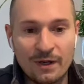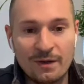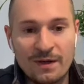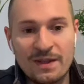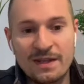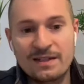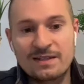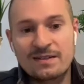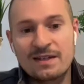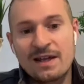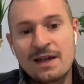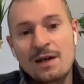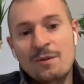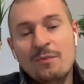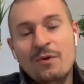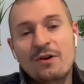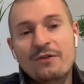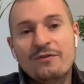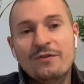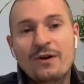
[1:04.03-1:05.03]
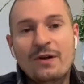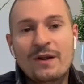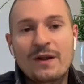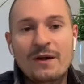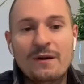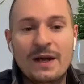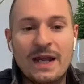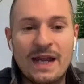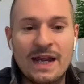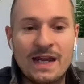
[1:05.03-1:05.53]
And this
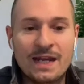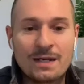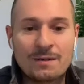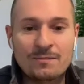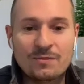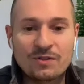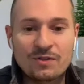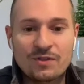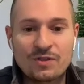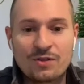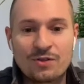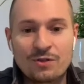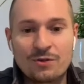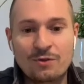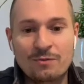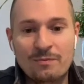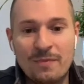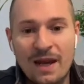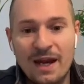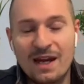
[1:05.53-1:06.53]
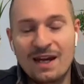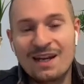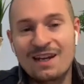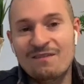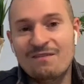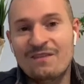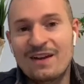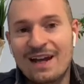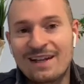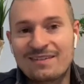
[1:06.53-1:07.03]
portfolio aims to make
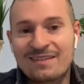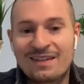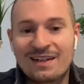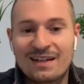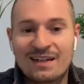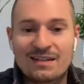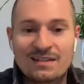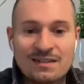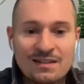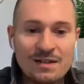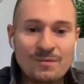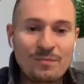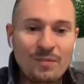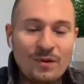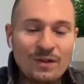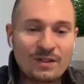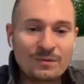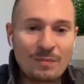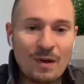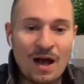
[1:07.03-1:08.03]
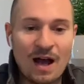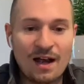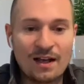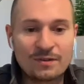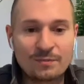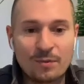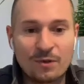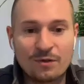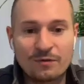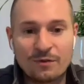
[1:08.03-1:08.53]
investing as simple as
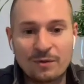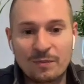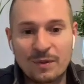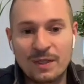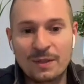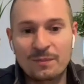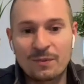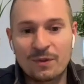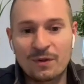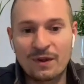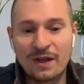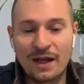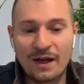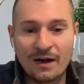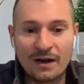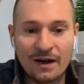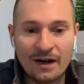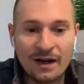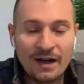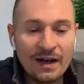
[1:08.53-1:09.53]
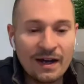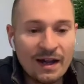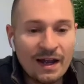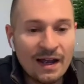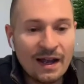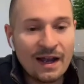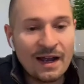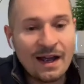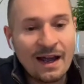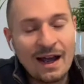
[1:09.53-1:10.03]
possible for people that are
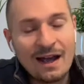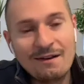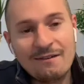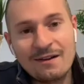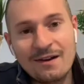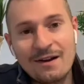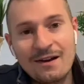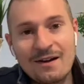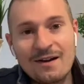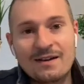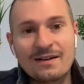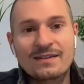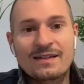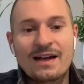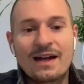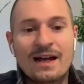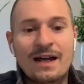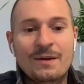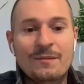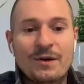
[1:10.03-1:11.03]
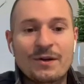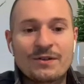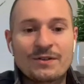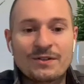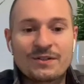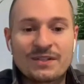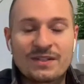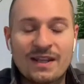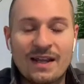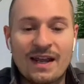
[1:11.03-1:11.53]
having a hard time
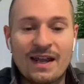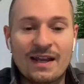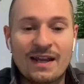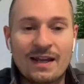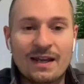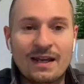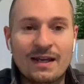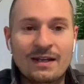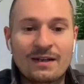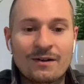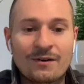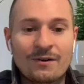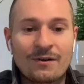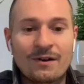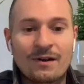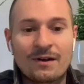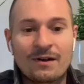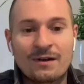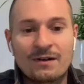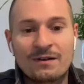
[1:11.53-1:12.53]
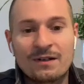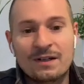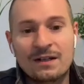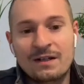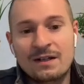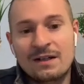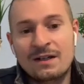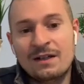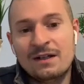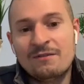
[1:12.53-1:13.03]
understanding or
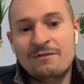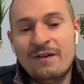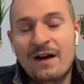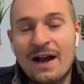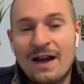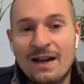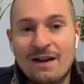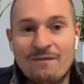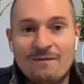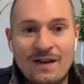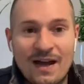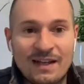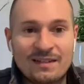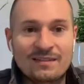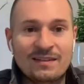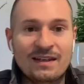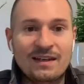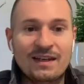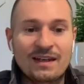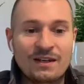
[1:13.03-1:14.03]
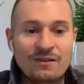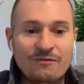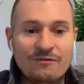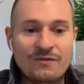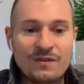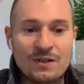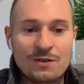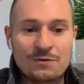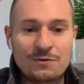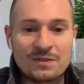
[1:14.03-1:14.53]
find investing
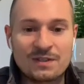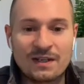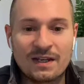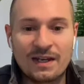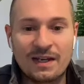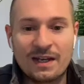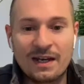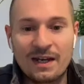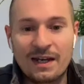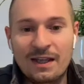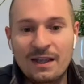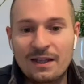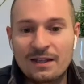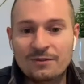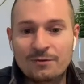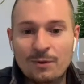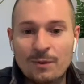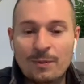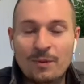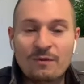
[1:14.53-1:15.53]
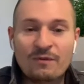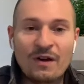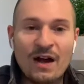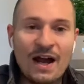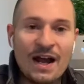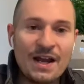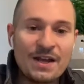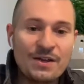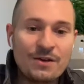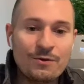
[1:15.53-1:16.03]
confusing. And this will
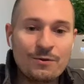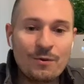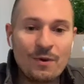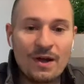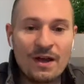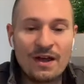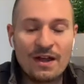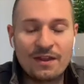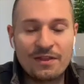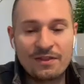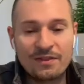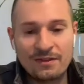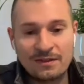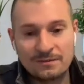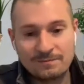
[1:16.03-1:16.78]
provide you with